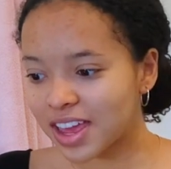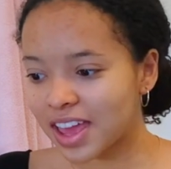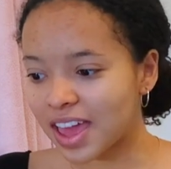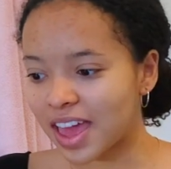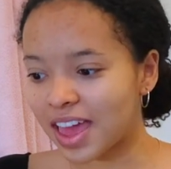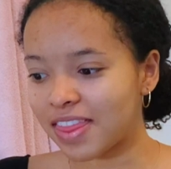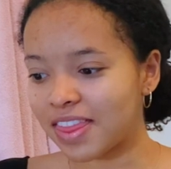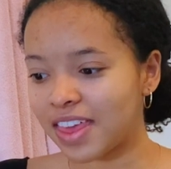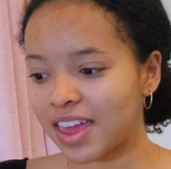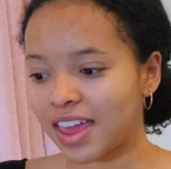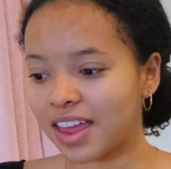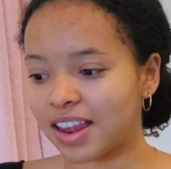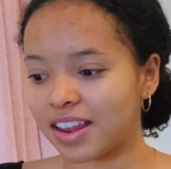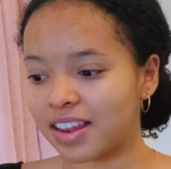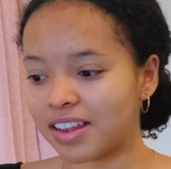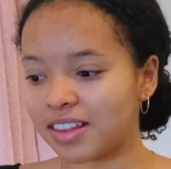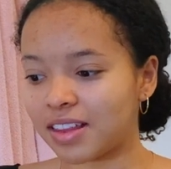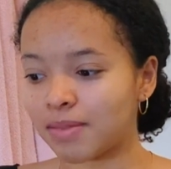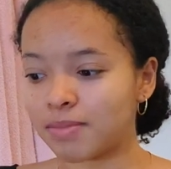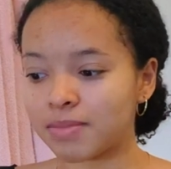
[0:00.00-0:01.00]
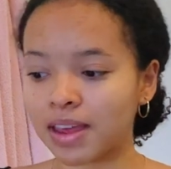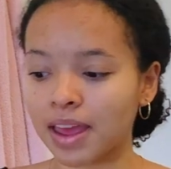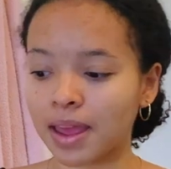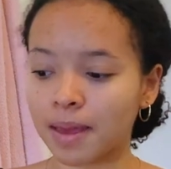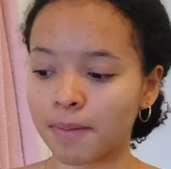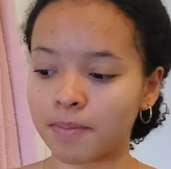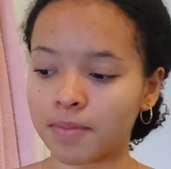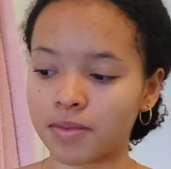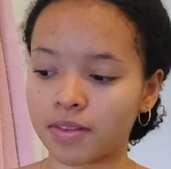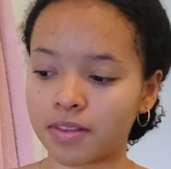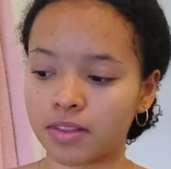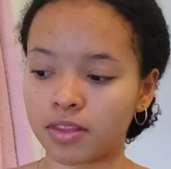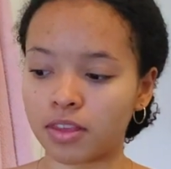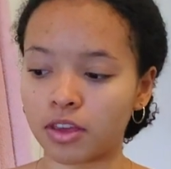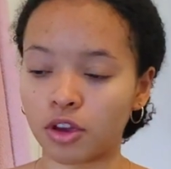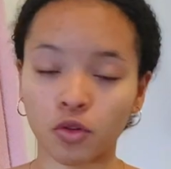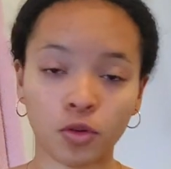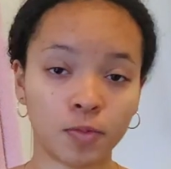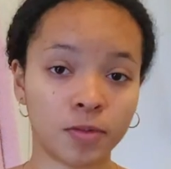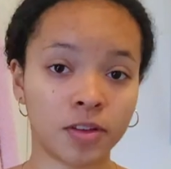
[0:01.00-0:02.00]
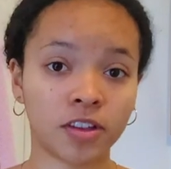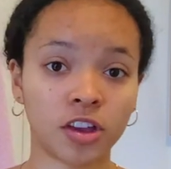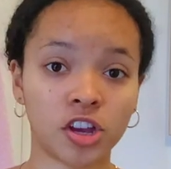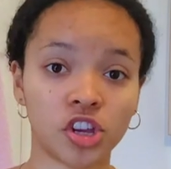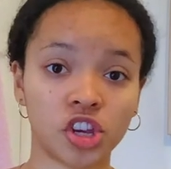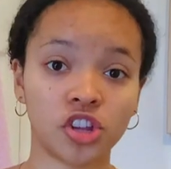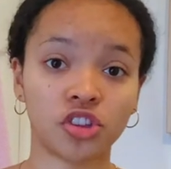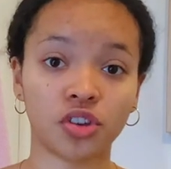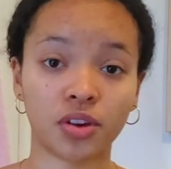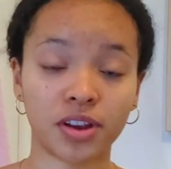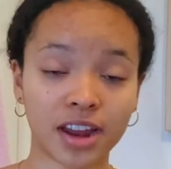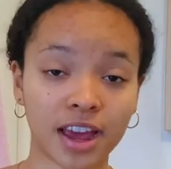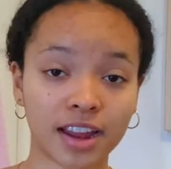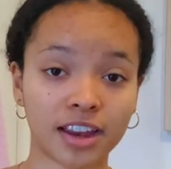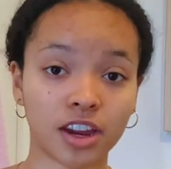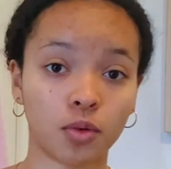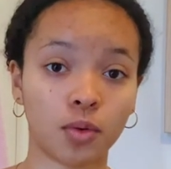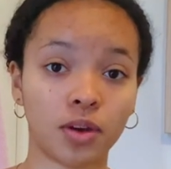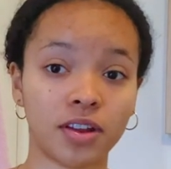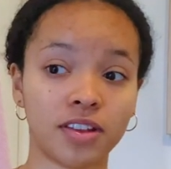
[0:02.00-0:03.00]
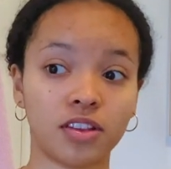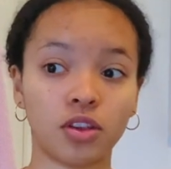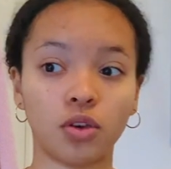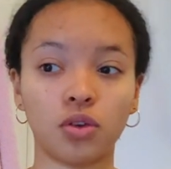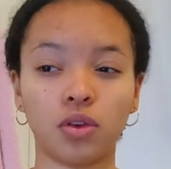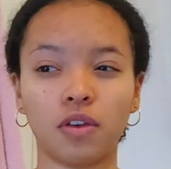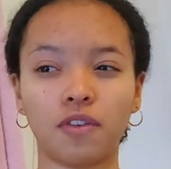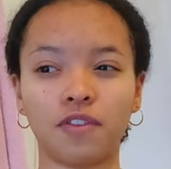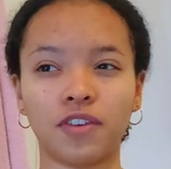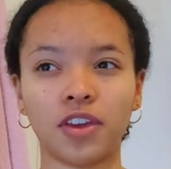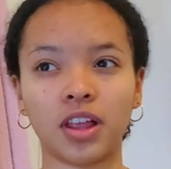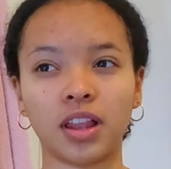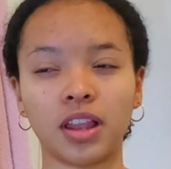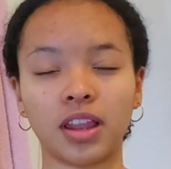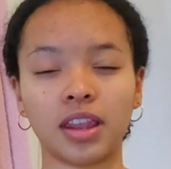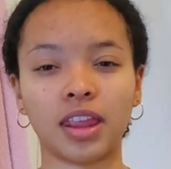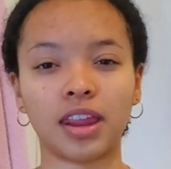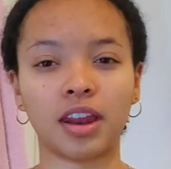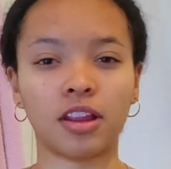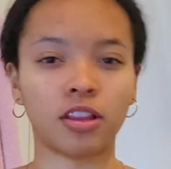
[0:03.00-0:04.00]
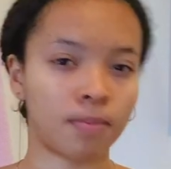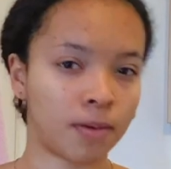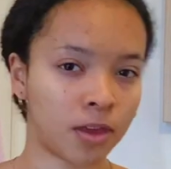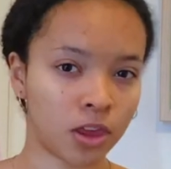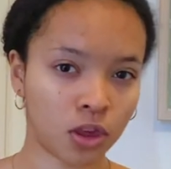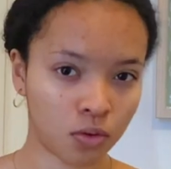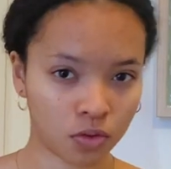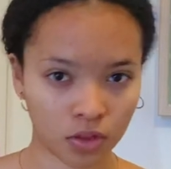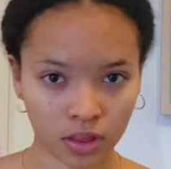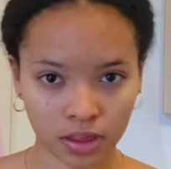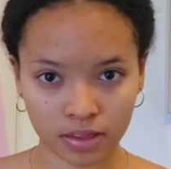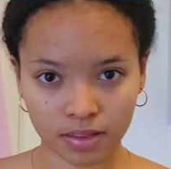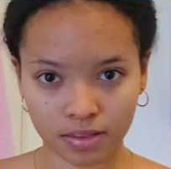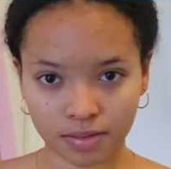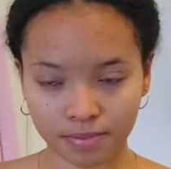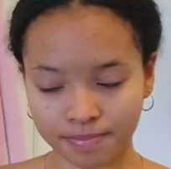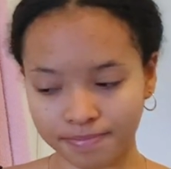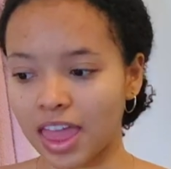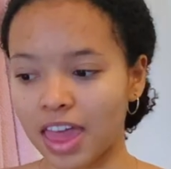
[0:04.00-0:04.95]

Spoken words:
and then sometimes the group discussions are inadequate, so you feel like it's a bit useless.